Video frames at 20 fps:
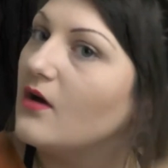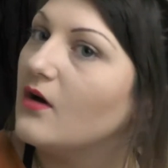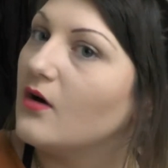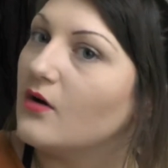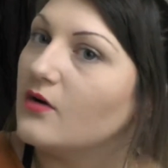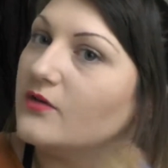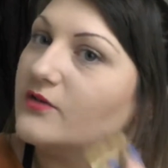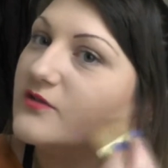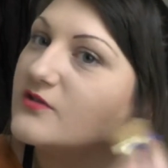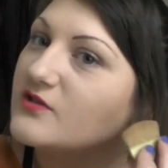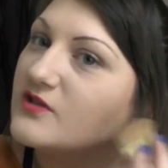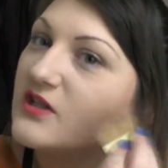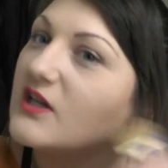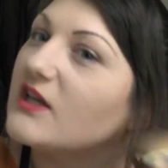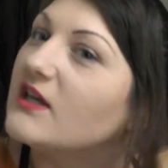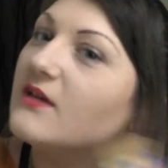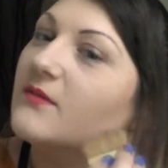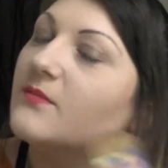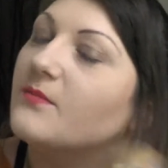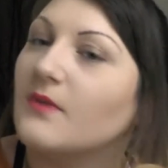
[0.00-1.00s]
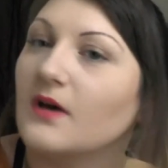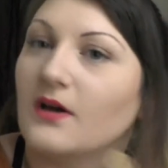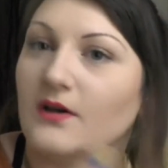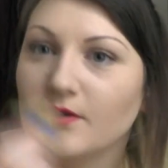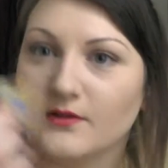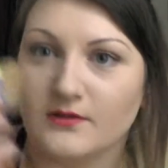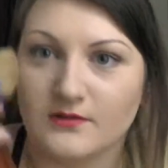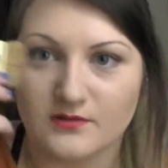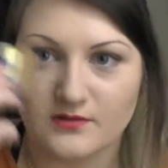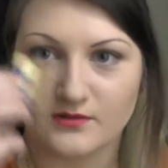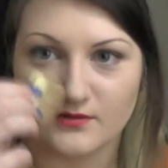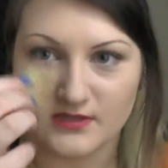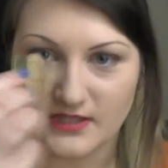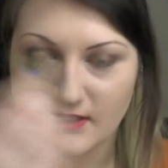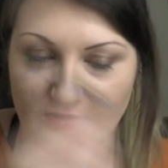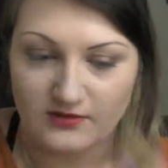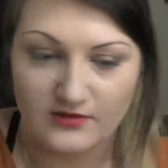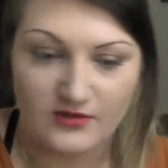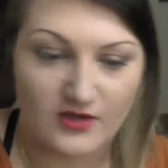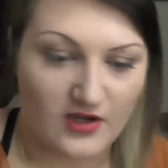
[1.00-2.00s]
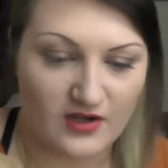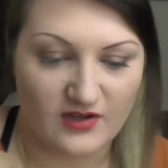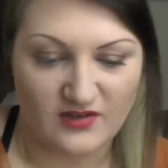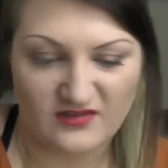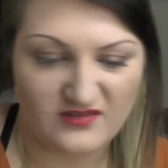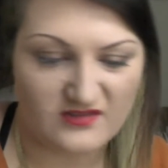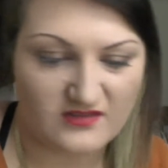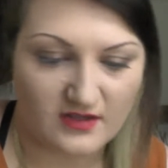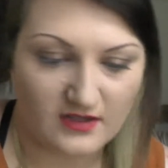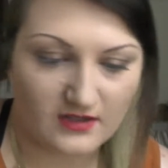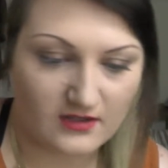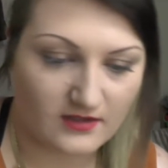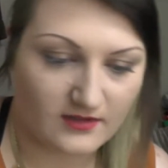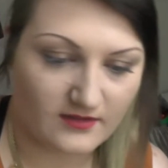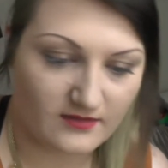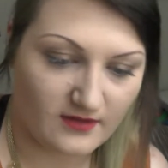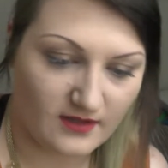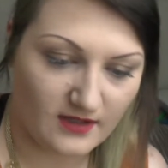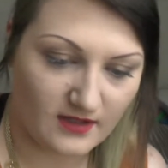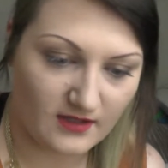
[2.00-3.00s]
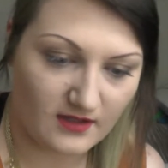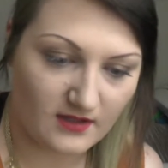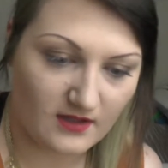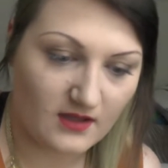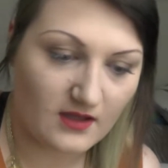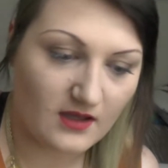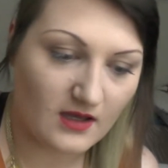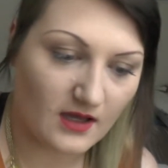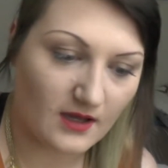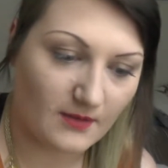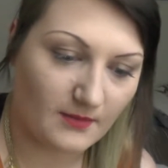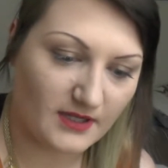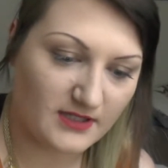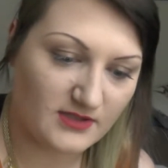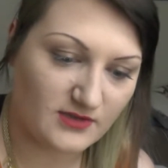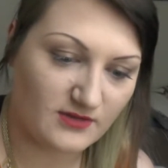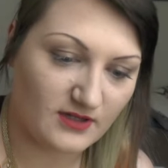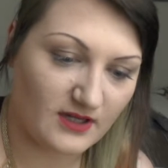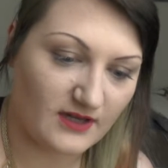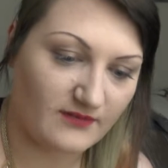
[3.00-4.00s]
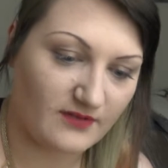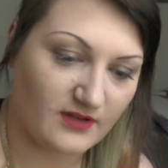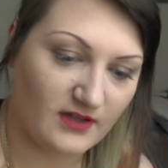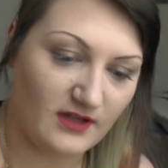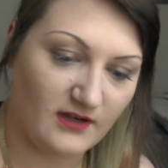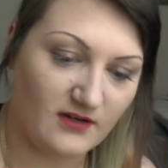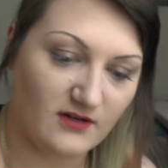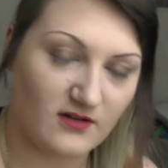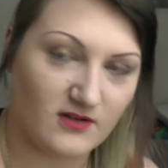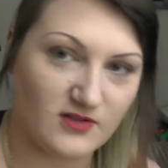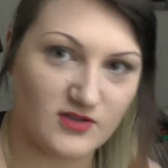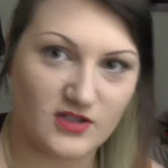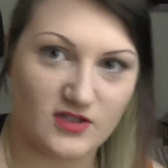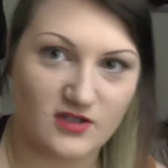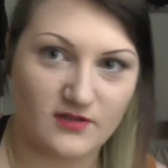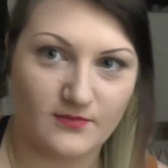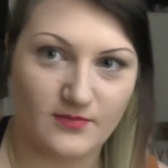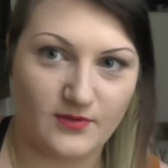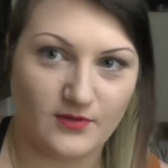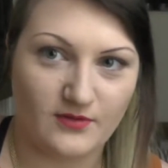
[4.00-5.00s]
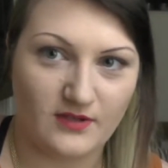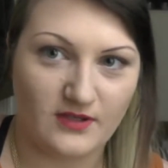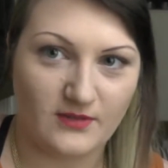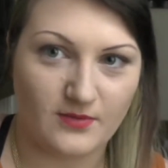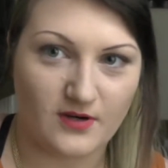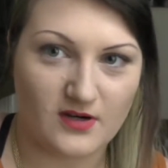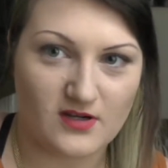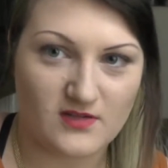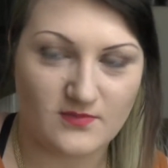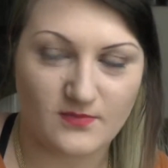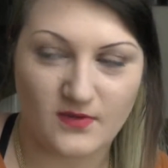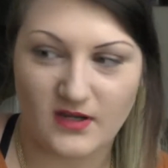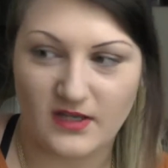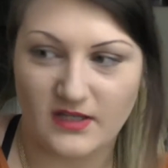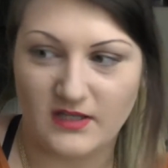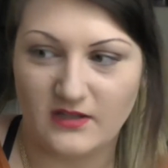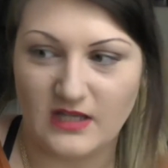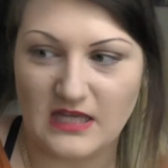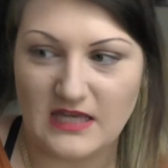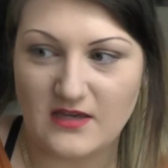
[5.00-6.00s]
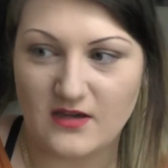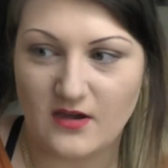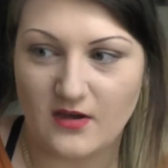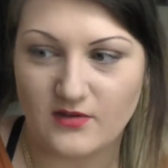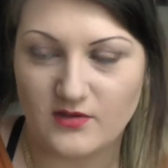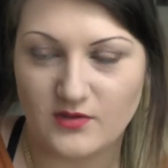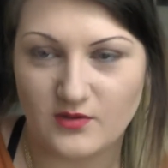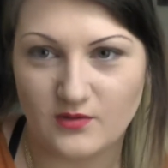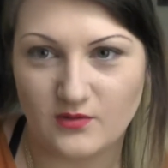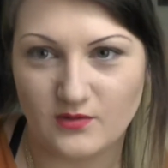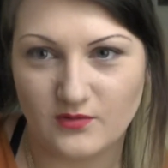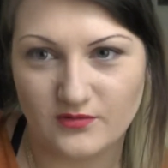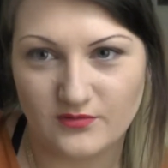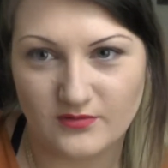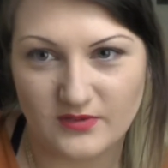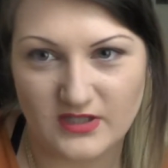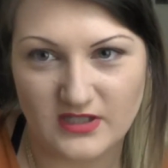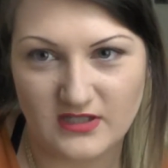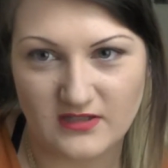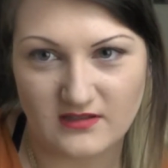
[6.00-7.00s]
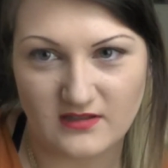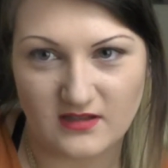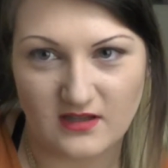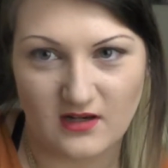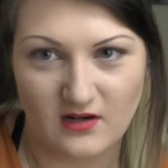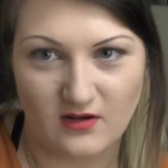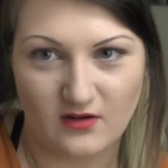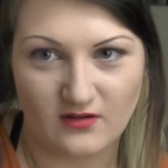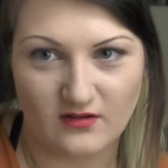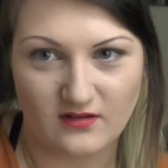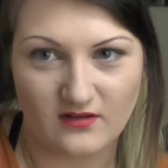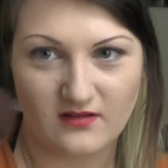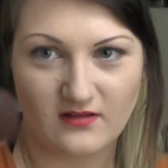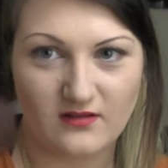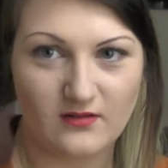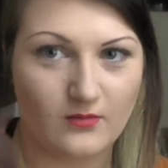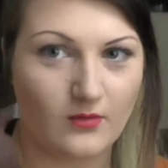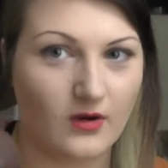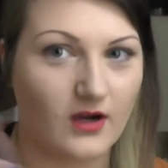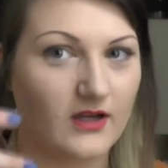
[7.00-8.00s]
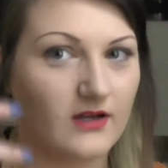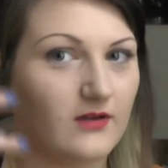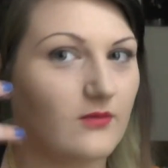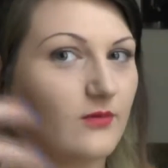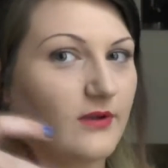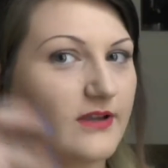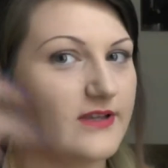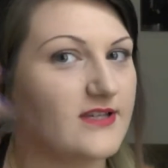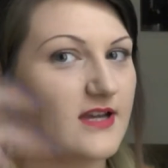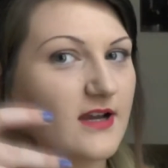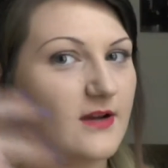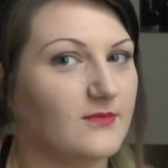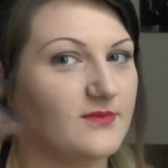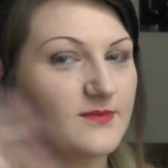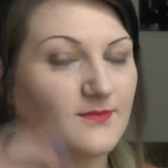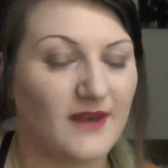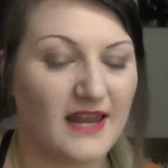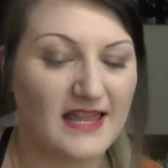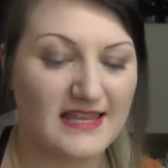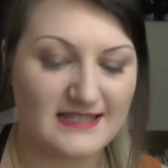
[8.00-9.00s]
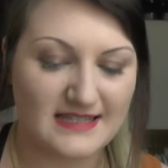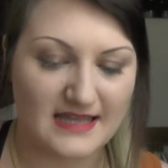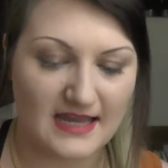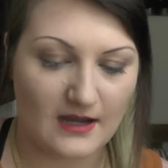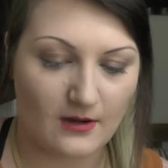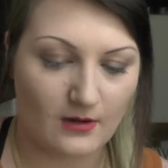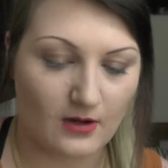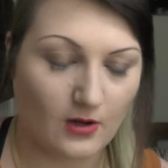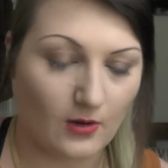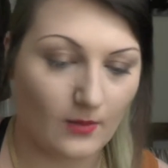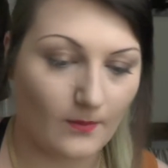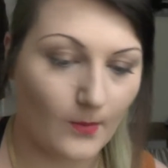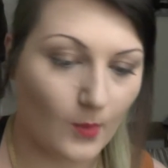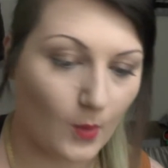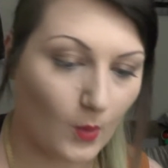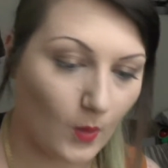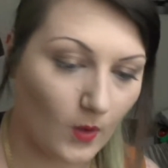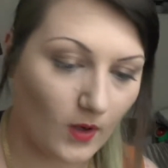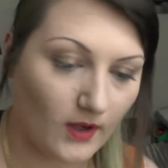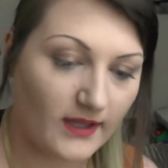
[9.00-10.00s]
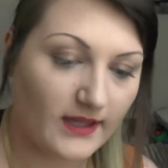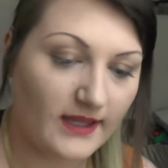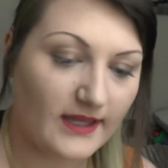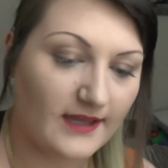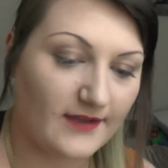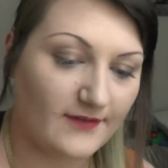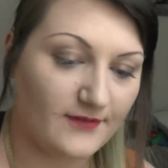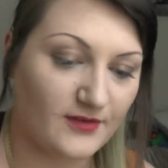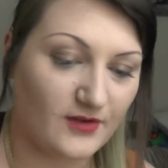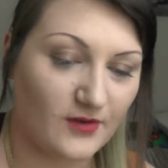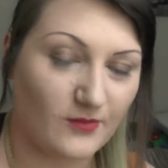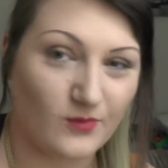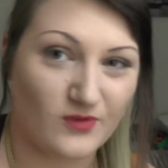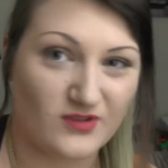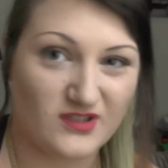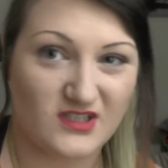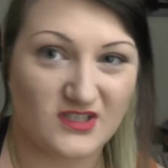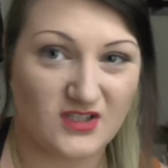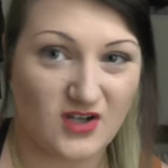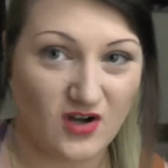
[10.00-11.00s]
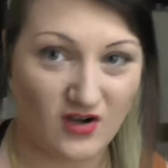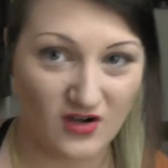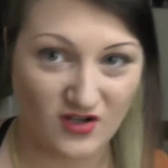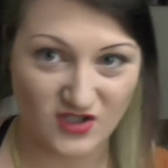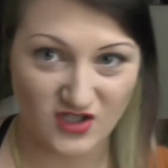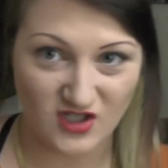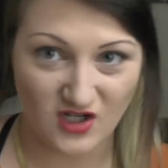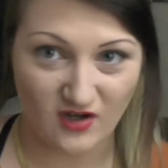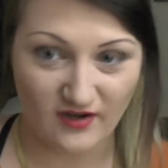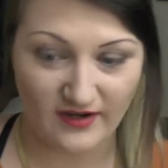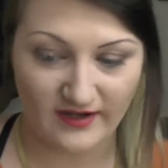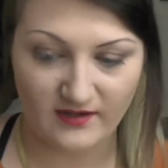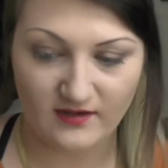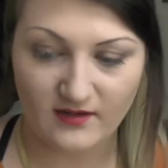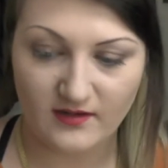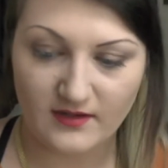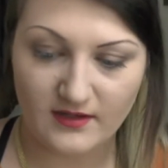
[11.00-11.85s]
on your cheekbones or down your nose, that kind of thing. I do have a larger kabuki brush by Eco Tools, which is a long one, which helps blend it out a lot more if you don't want such a harsh line.